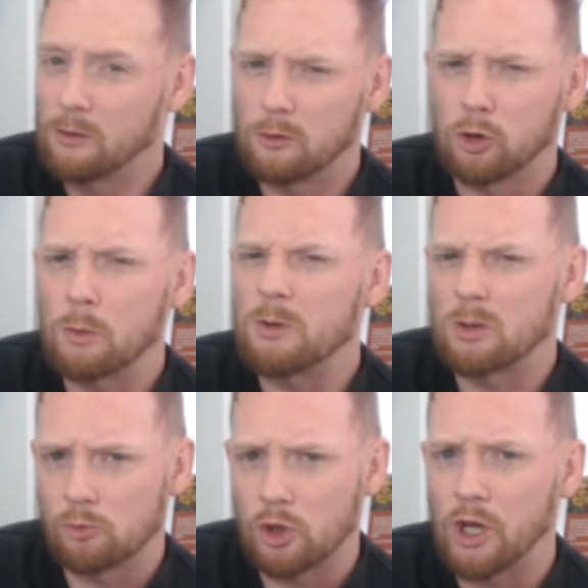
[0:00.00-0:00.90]
There could be
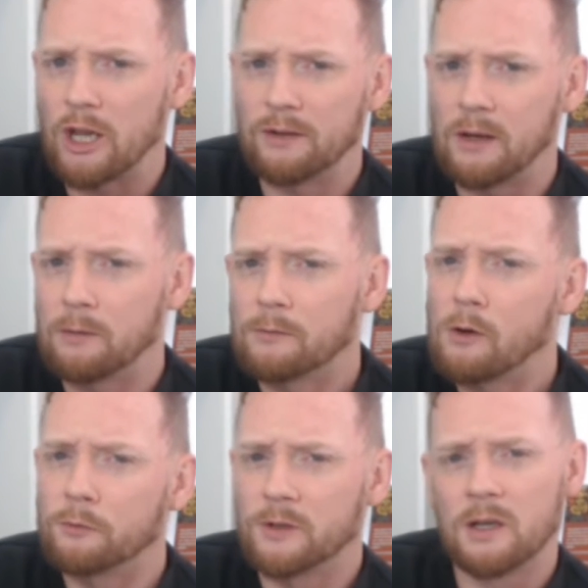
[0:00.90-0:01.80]
some chicanery
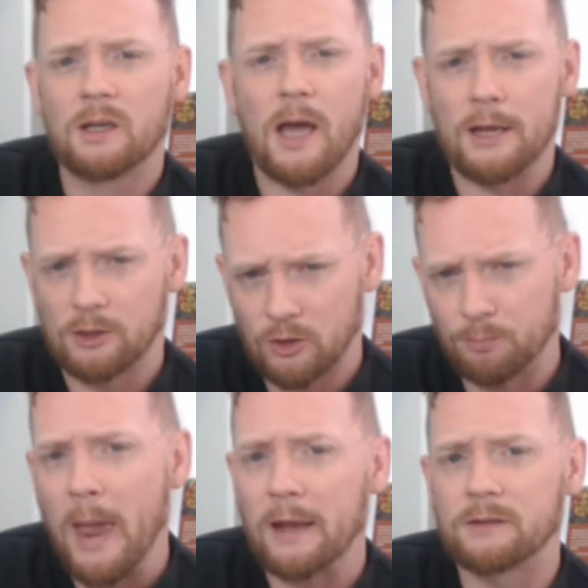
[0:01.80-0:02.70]
involved. I
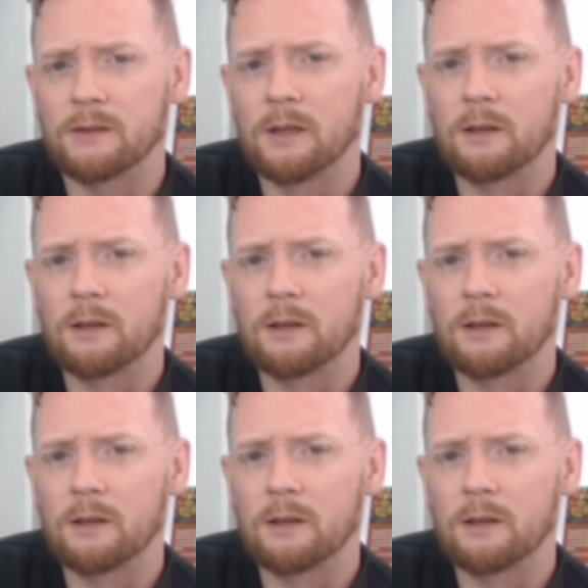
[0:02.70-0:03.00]
expect